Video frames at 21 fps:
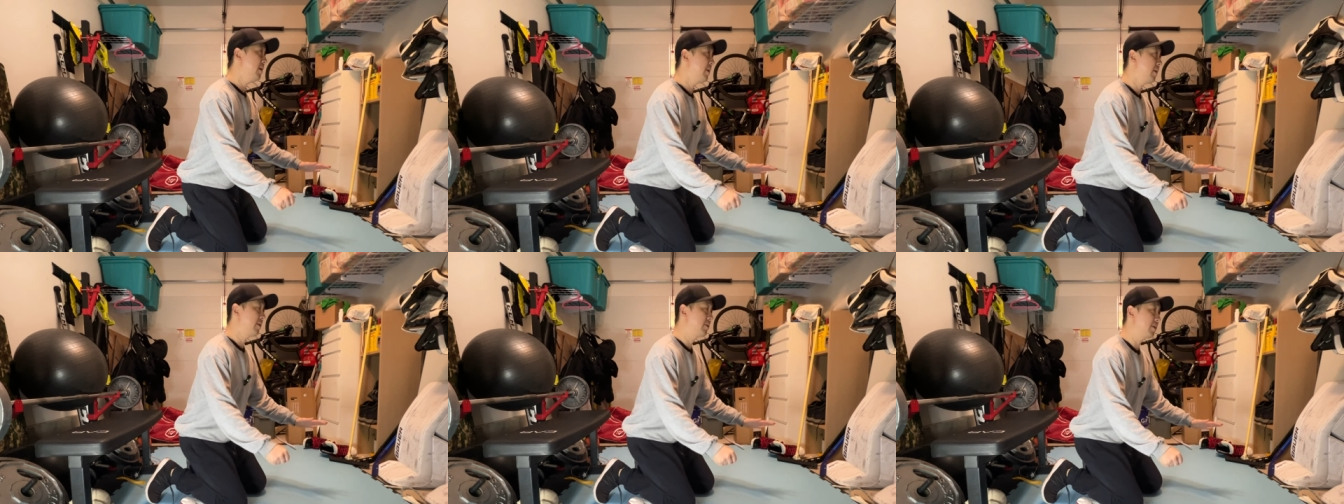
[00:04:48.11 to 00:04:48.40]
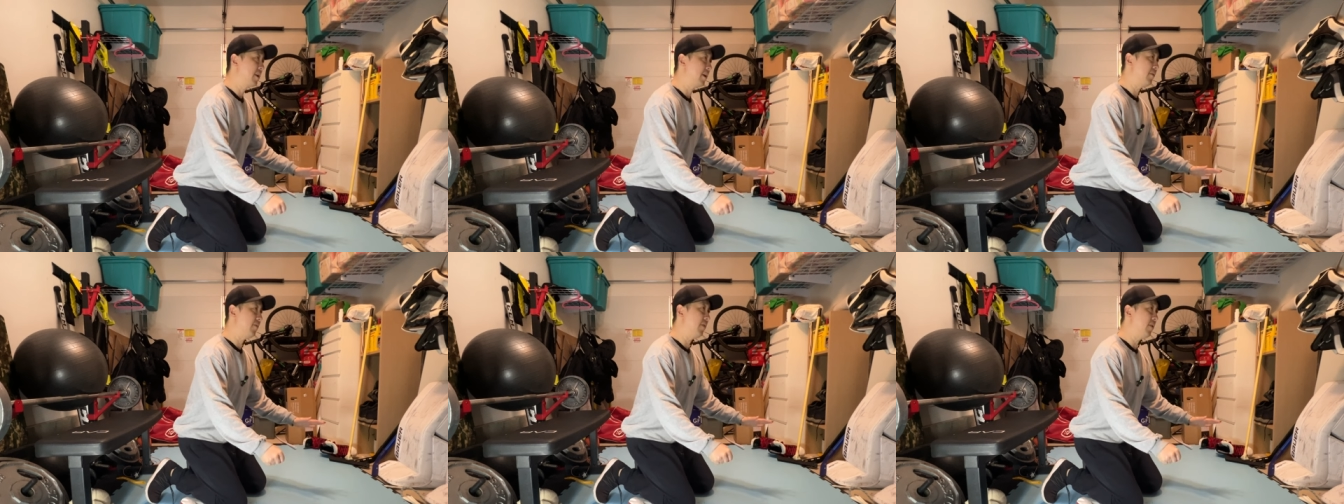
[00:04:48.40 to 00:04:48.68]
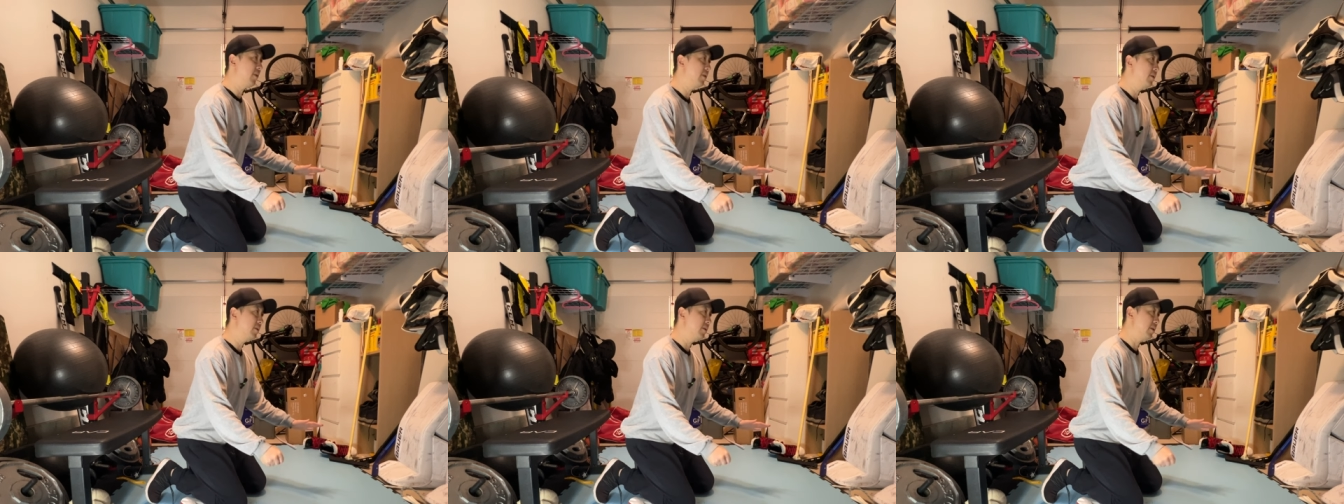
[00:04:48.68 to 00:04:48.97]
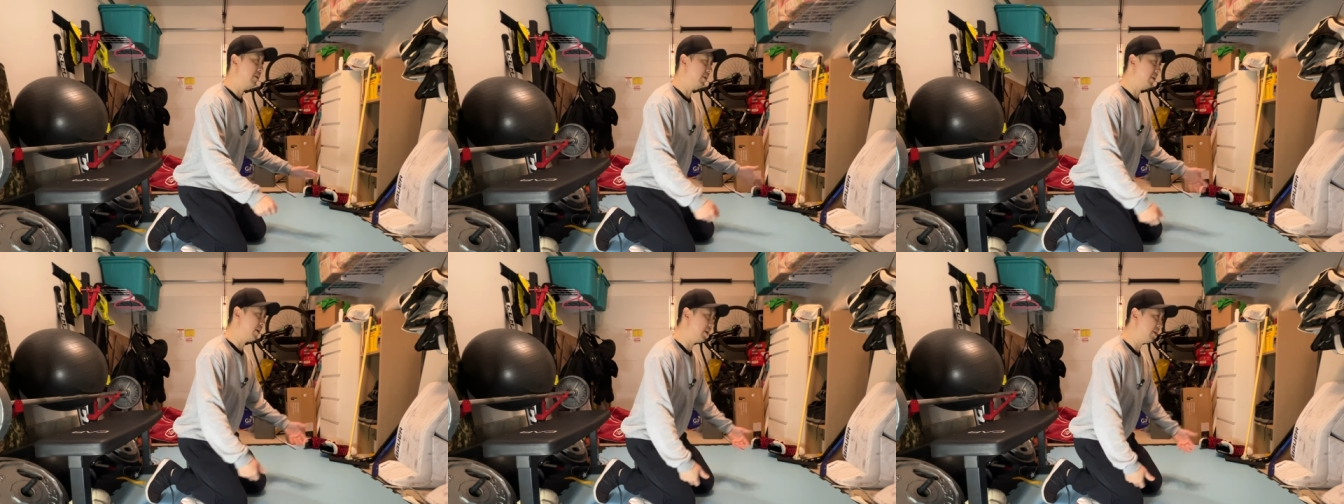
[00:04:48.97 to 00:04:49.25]
It's kind of,
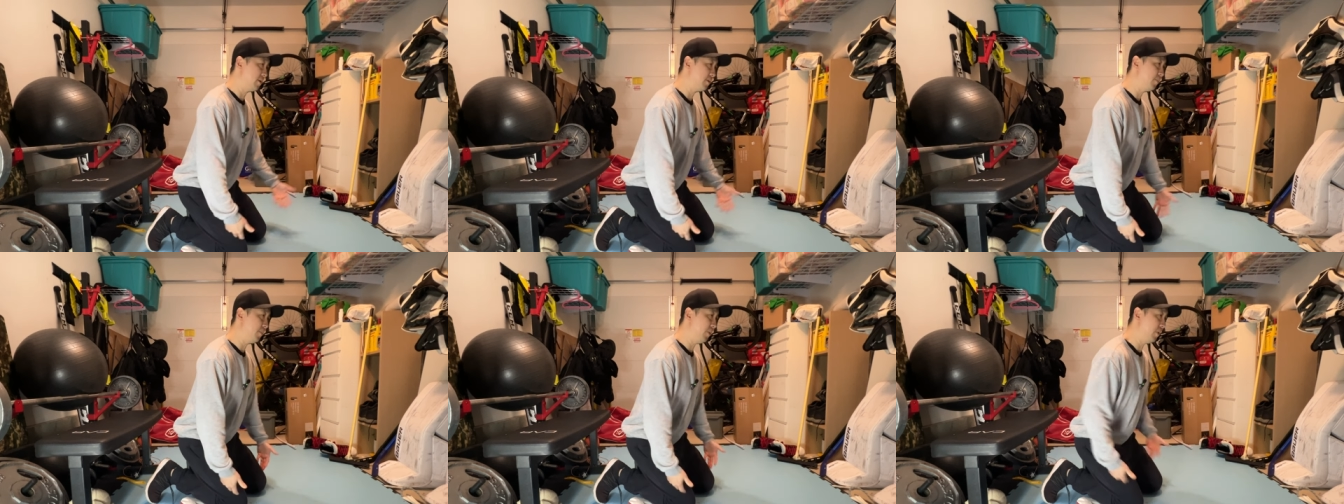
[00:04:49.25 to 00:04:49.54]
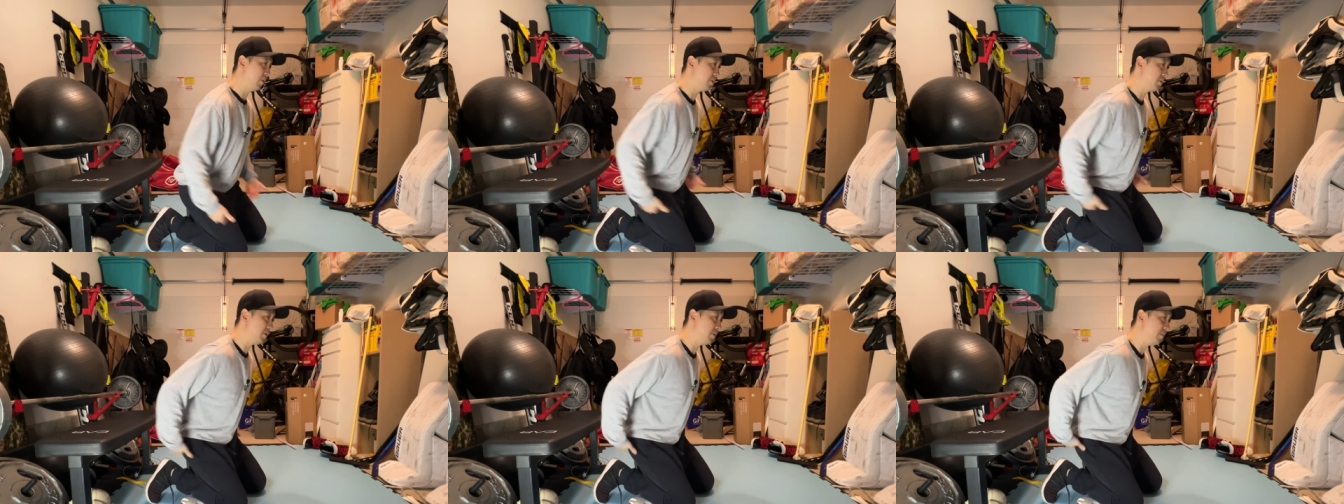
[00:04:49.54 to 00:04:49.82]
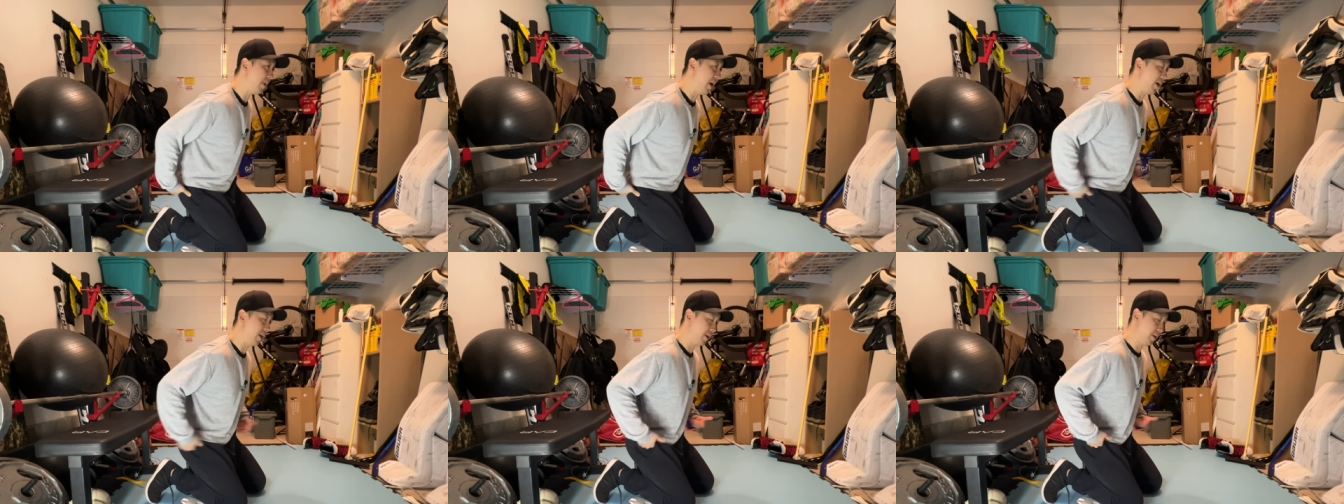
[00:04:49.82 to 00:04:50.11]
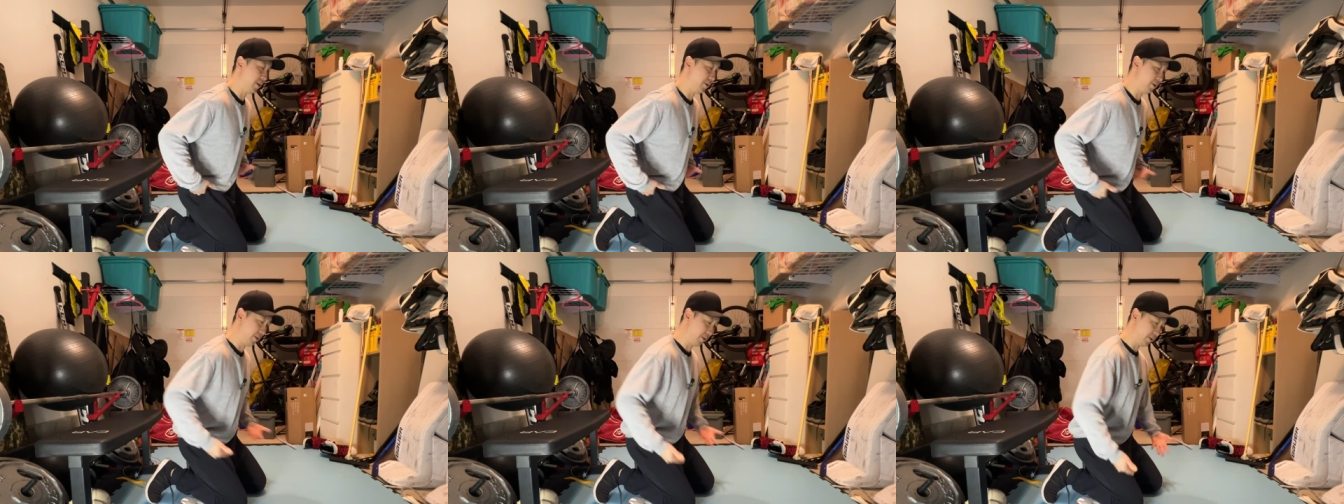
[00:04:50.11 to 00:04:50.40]
it kind of just pulls you back
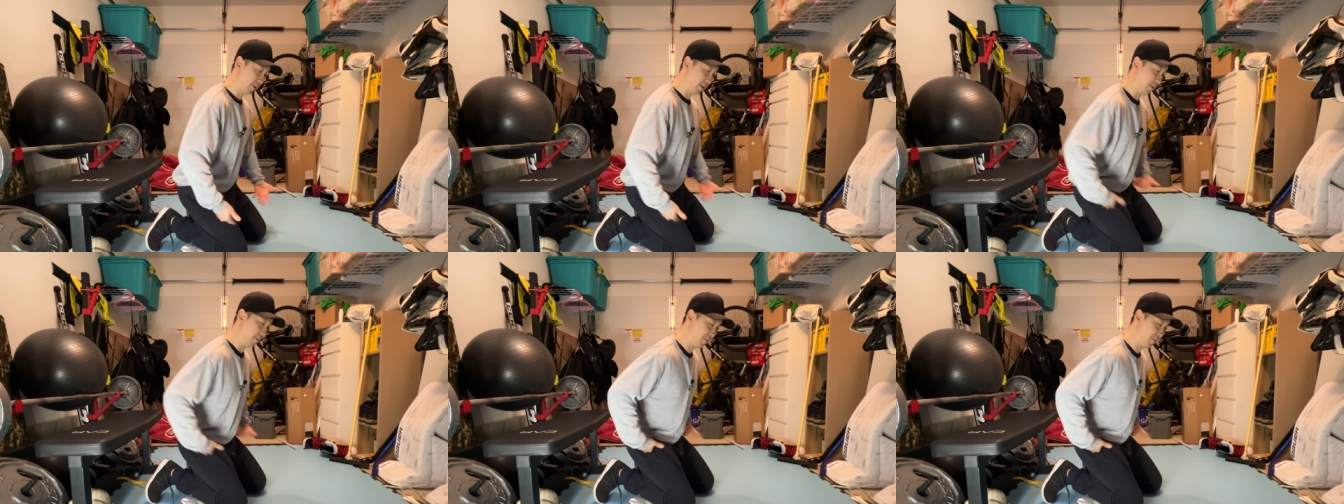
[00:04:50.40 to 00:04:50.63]
into this type